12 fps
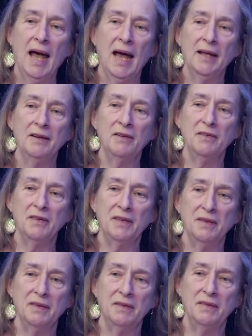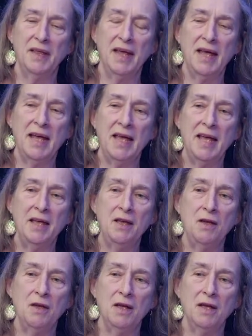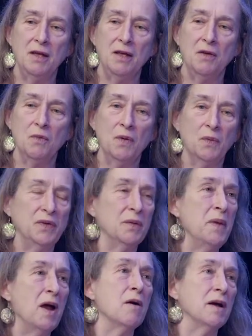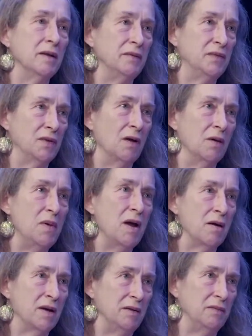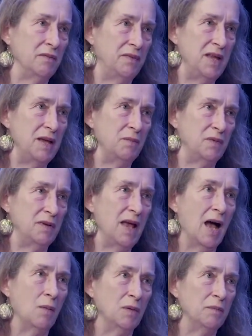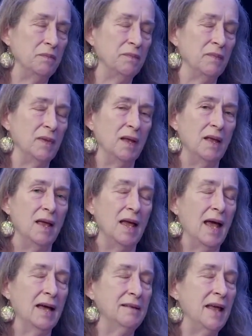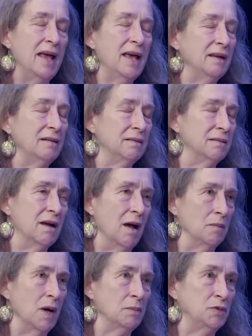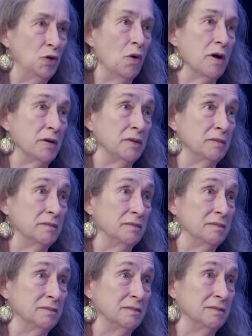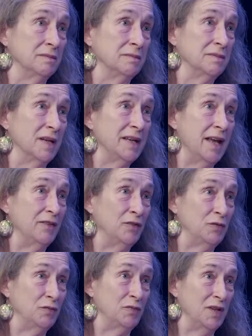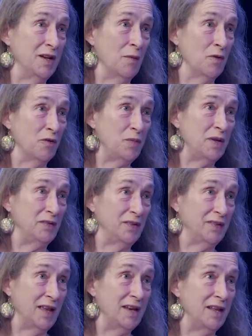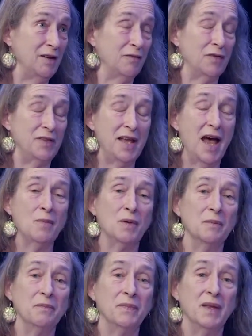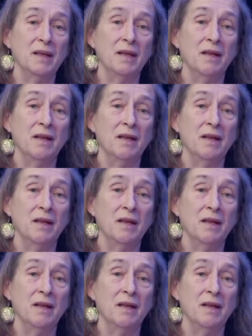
And it was American themed album. And they had come up short against the number of pieces they needed for the album.